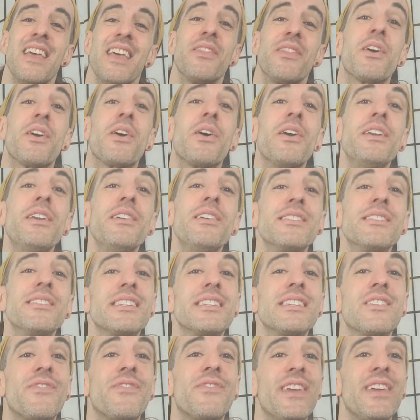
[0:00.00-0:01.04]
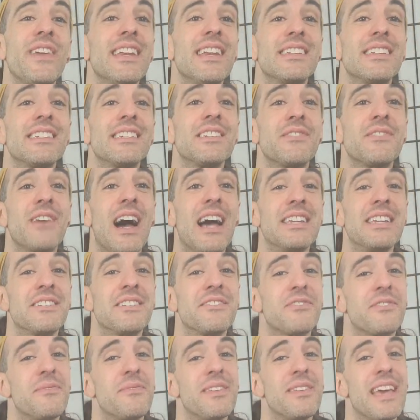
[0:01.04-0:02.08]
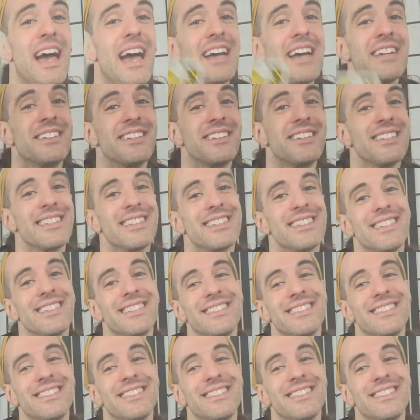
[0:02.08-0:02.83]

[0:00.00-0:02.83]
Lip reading: The good news is the phoenix is rising from the ashes.